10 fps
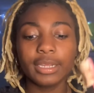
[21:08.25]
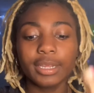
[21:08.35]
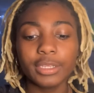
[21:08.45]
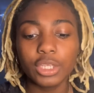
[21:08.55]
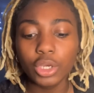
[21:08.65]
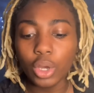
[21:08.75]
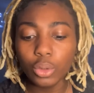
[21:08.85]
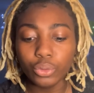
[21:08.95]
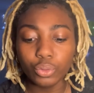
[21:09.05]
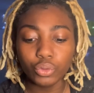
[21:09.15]
to go
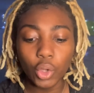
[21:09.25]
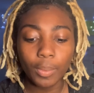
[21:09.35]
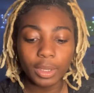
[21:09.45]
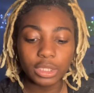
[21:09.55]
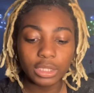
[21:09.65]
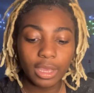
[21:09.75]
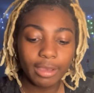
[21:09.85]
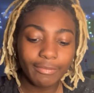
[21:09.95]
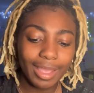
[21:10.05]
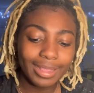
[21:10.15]
through so much stuff,
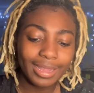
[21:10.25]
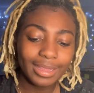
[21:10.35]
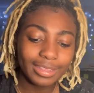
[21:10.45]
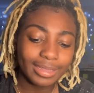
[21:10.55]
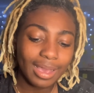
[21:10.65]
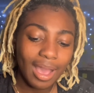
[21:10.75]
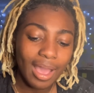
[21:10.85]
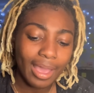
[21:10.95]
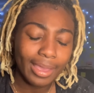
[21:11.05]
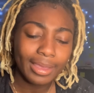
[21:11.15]
and then this guy